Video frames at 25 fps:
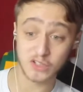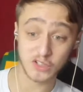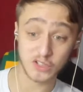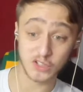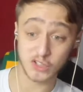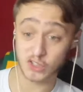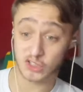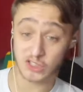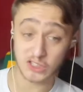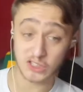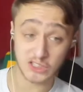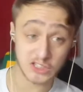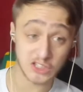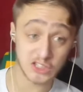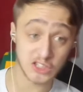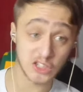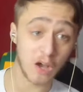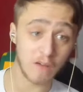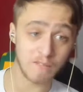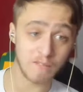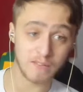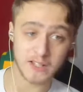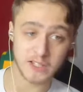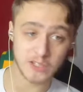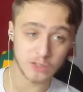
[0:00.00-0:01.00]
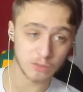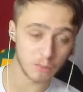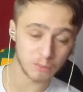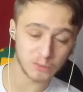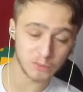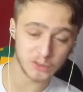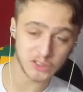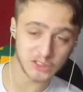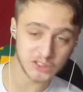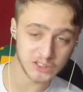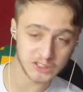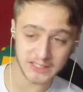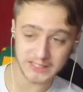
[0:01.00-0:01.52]
just as a sort of
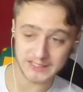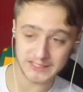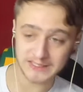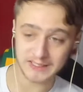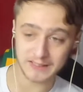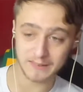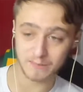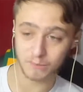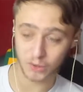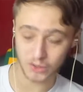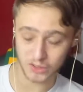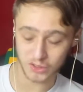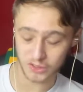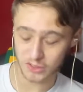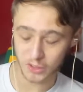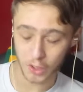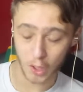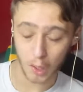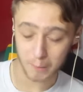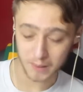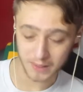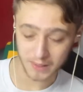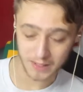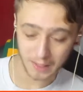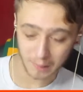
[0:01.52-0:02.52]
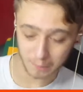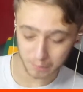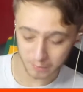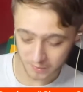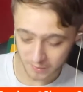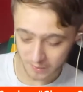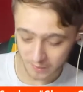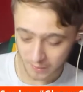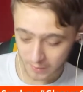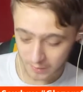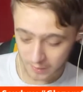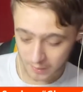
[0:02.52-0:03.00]
interruption to this. It wouldn't normally happen.